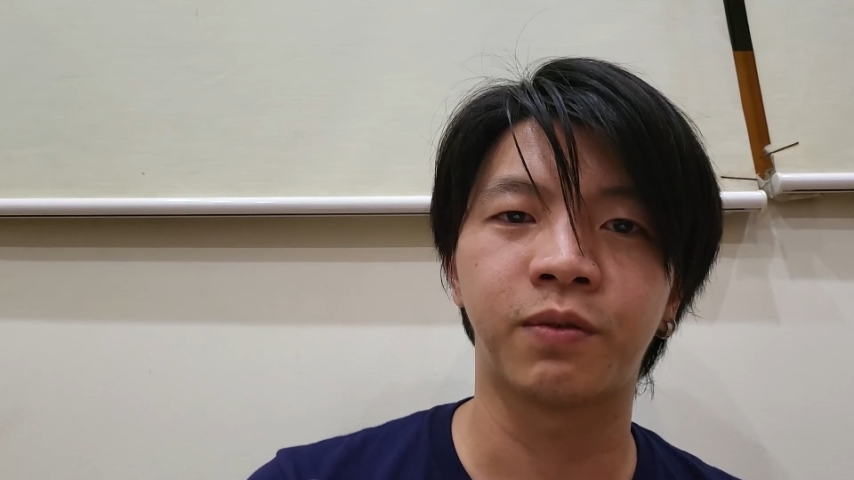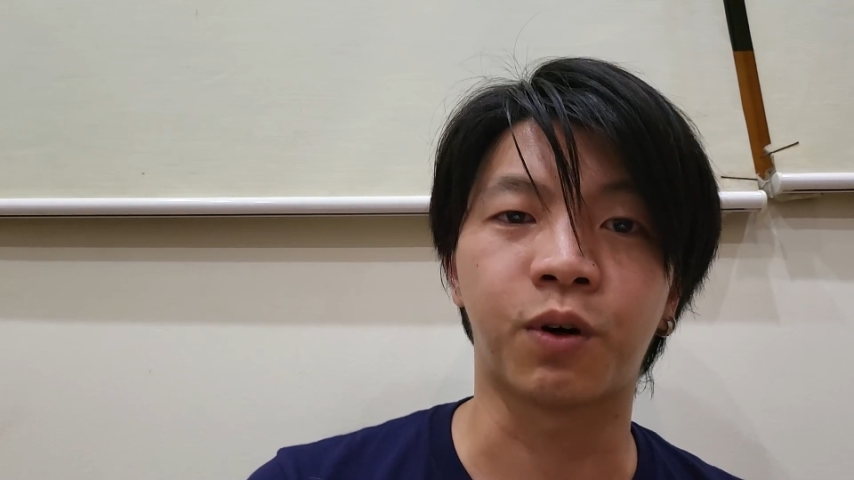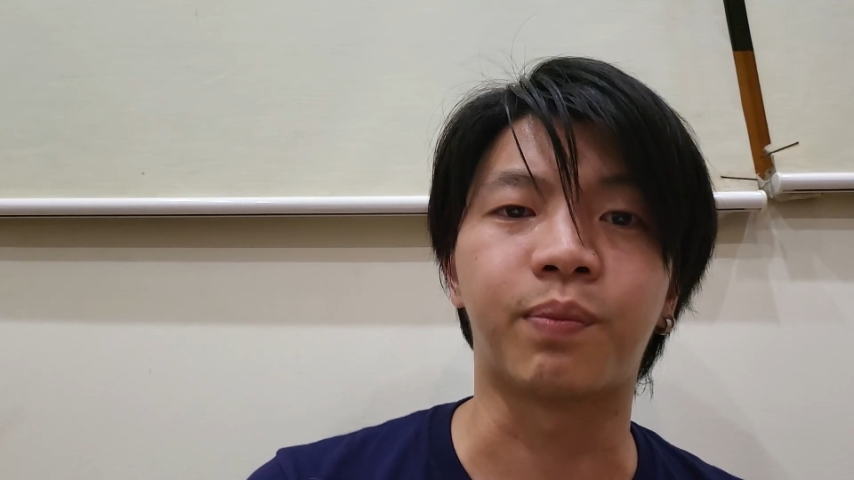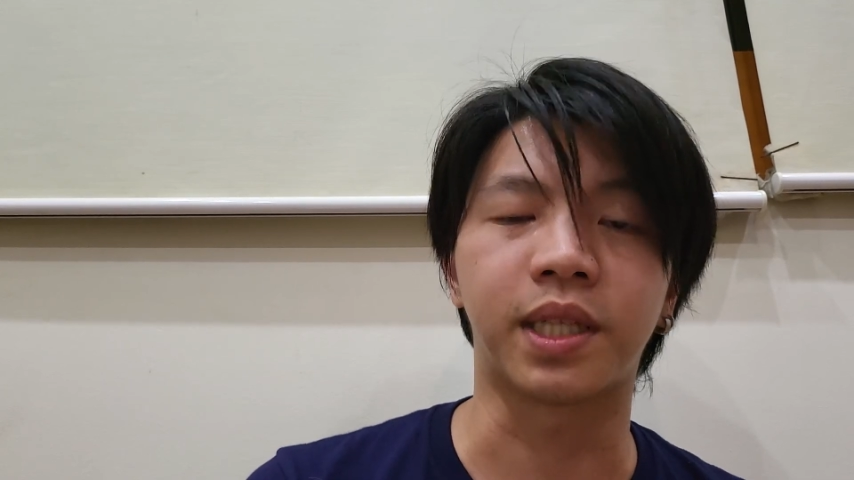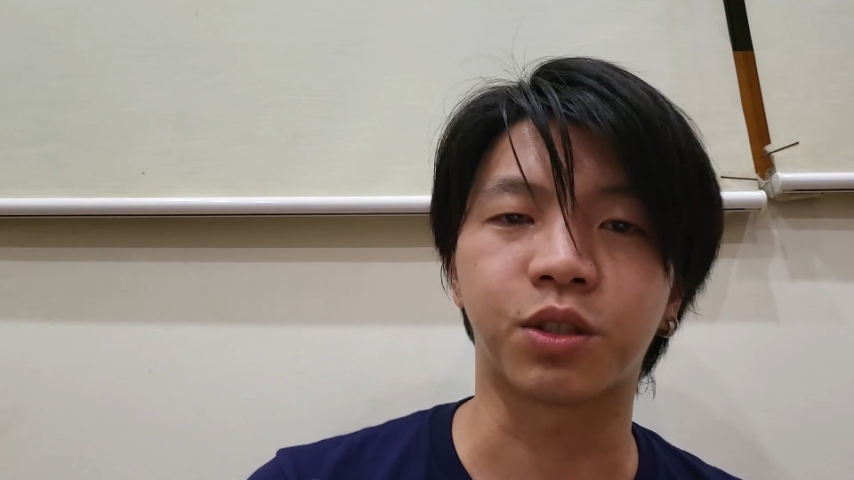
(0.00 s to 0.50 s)

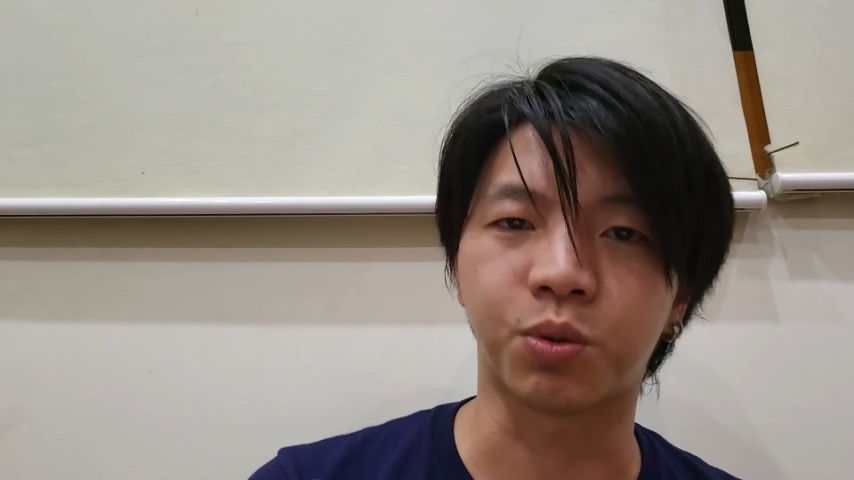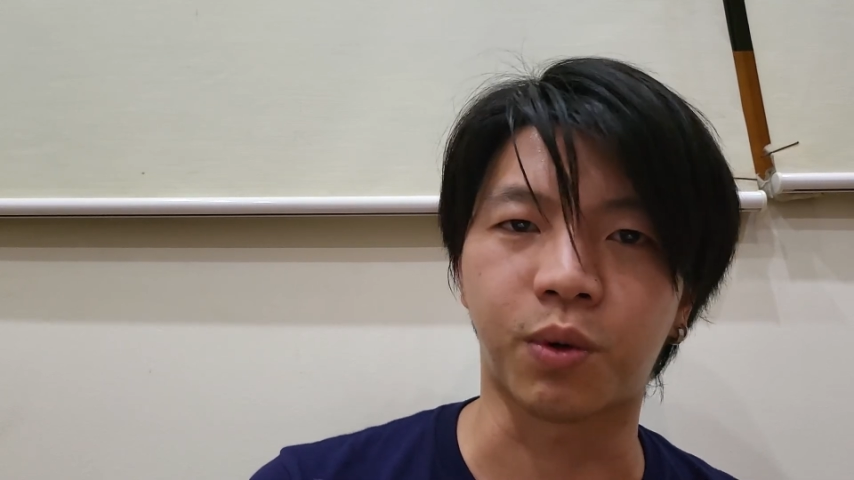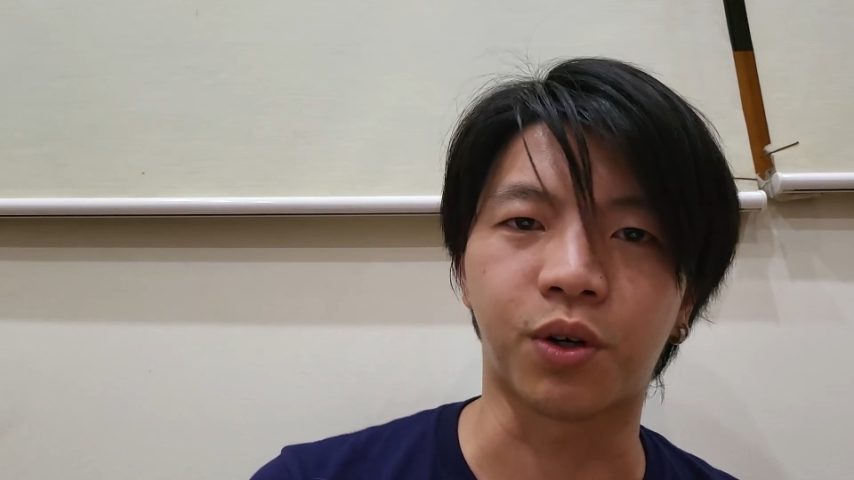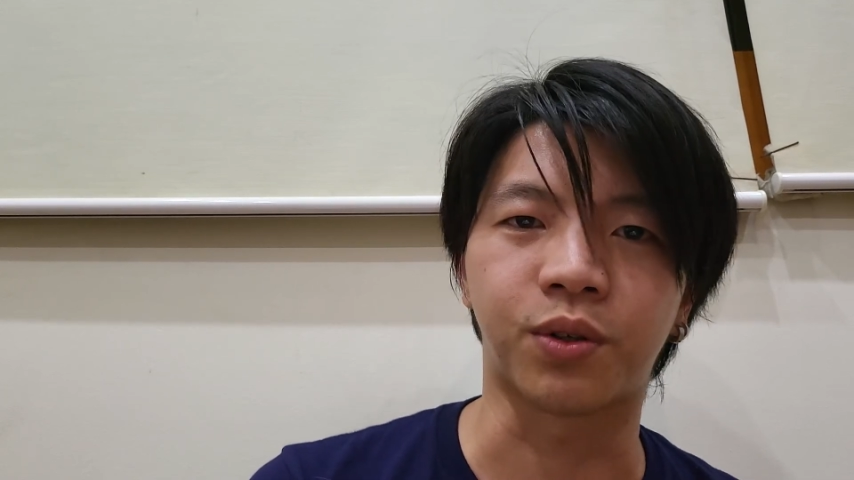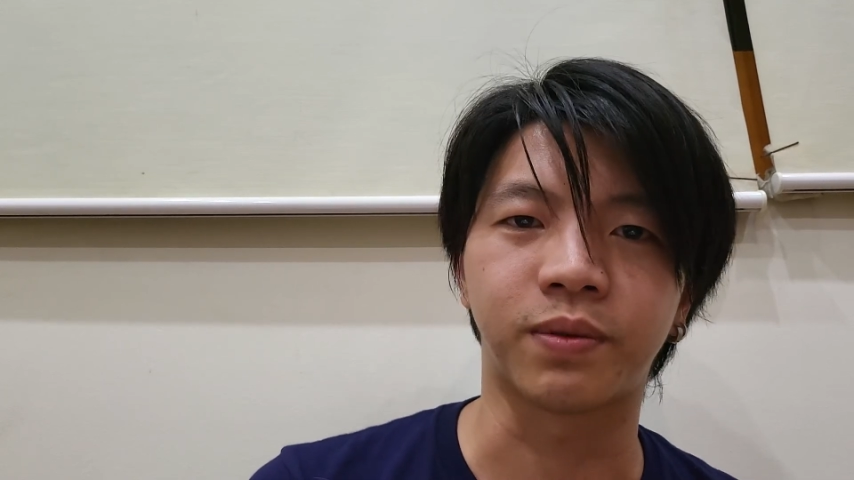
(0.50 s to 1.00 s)
for a better
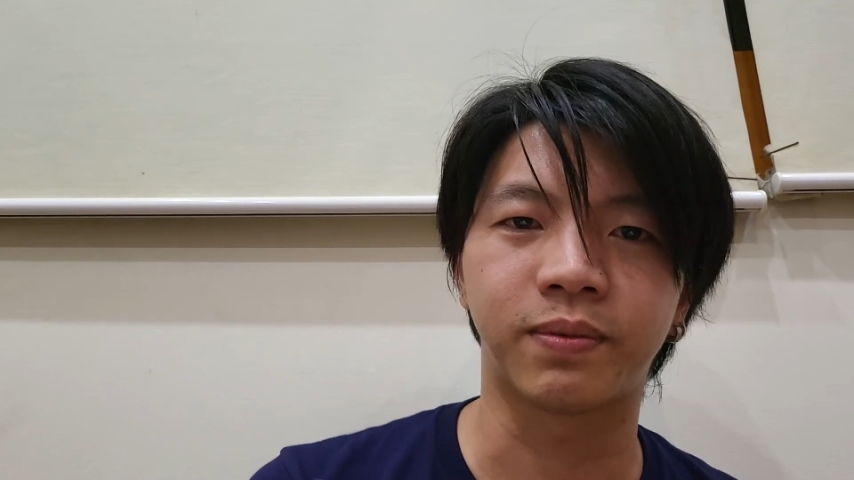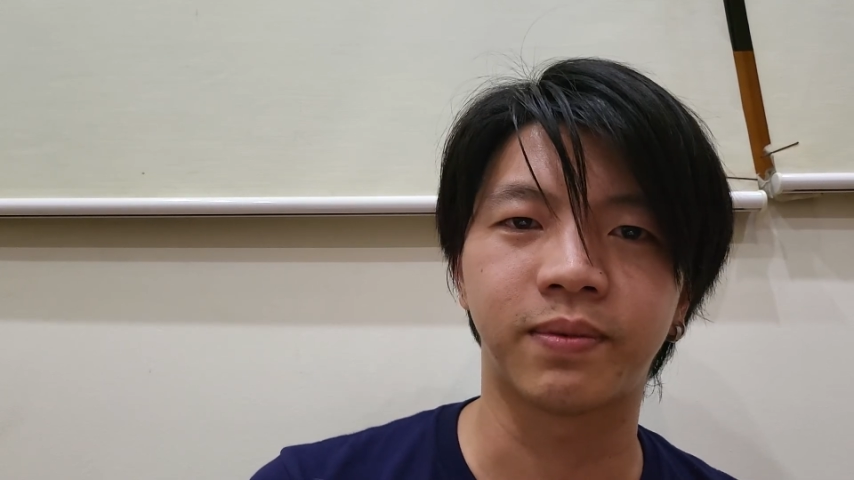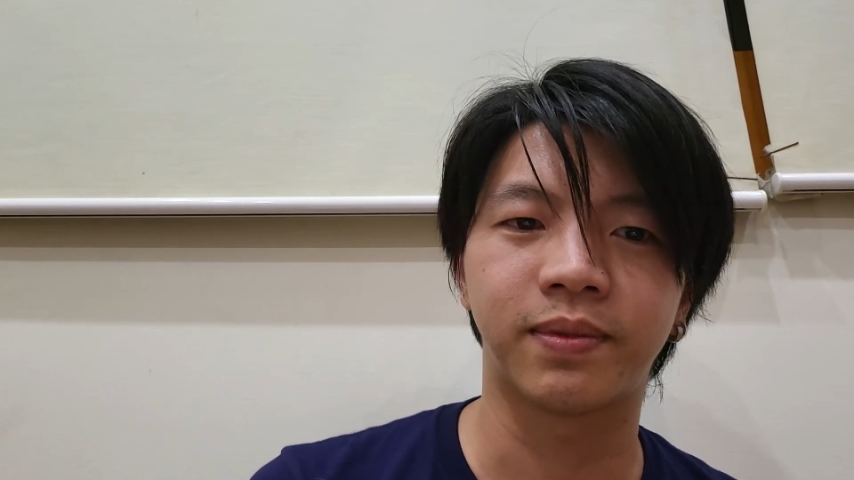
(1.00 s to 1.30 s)
tomorrow.